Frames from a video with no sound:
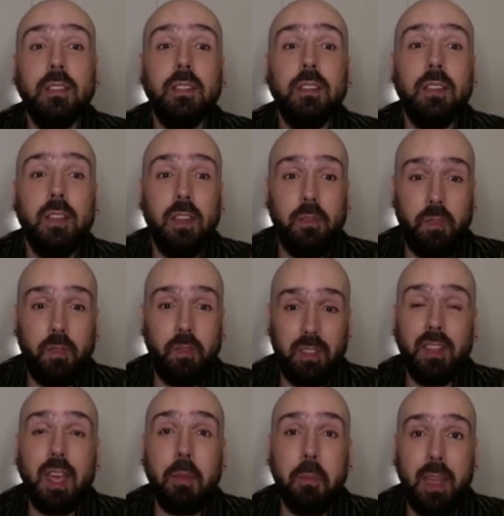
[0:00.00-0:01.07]
And if it's in
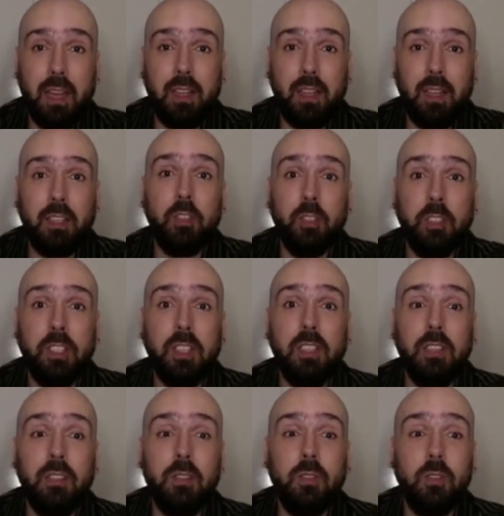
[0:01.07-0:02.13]
that manner, it's usually
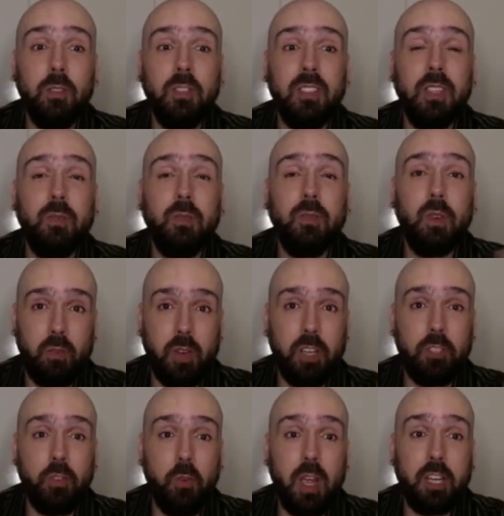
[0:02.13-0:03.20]
you seek
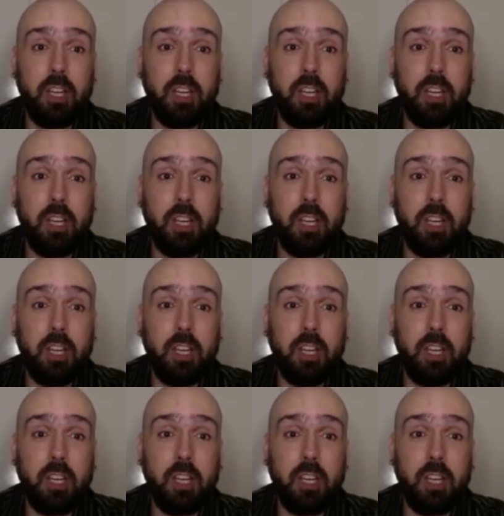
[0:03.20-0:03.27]
restoration.